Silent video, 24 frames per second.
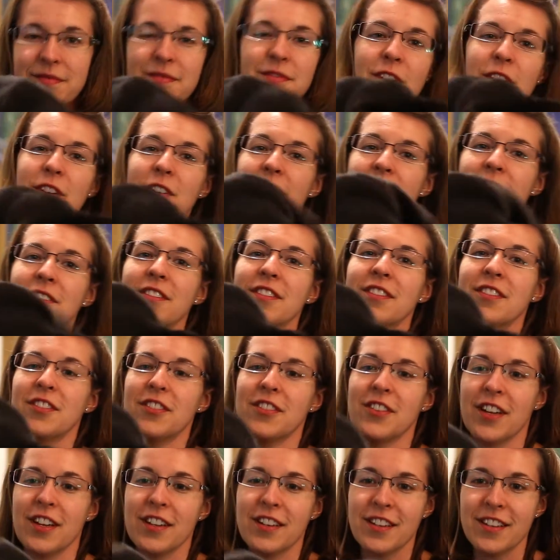Oh,
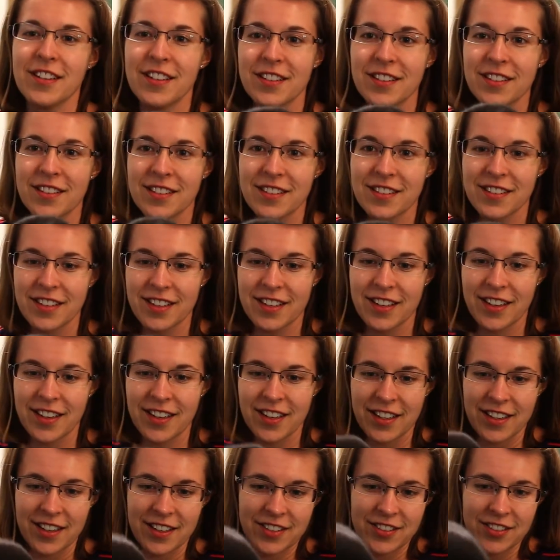you're not gonna...
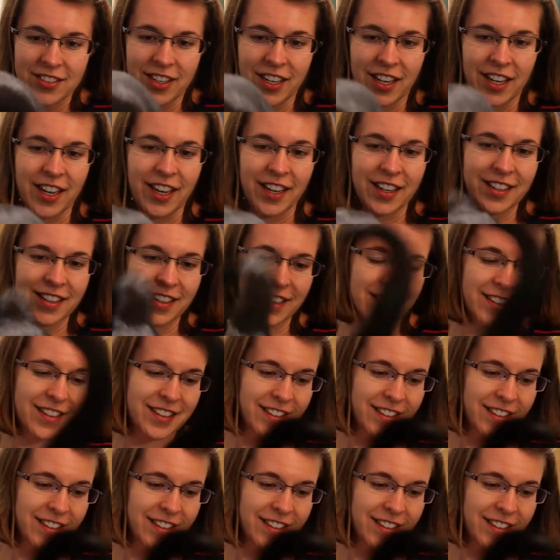Jack.